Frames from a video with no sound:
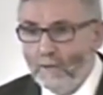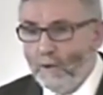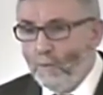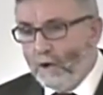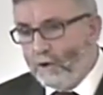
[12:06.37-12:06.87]

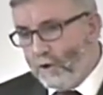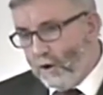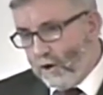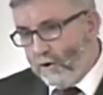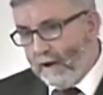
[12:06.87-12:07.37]
we will
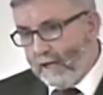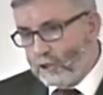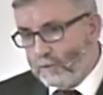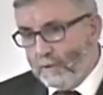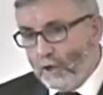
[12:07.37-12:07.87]
not
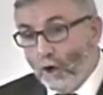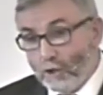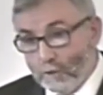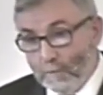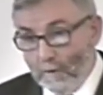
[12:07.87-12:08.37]
grasp the
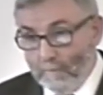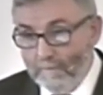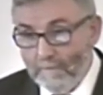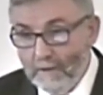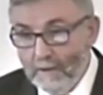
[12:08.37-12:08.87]
gospel
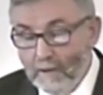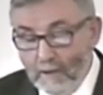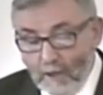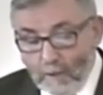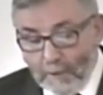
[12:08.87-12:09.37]

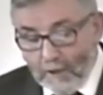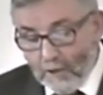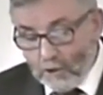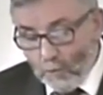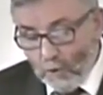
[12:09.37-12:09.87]

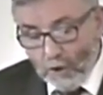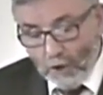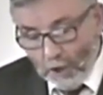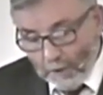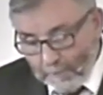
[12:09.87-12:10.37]
because it will
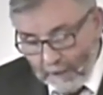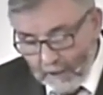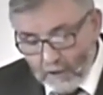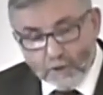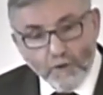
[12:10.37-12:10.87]
not
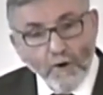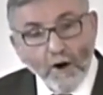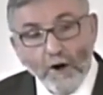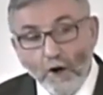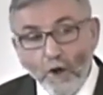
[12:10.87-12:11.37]
appeal to
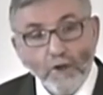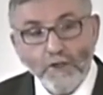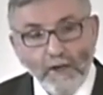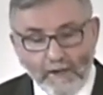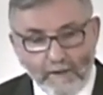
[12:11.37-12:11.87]
our logic.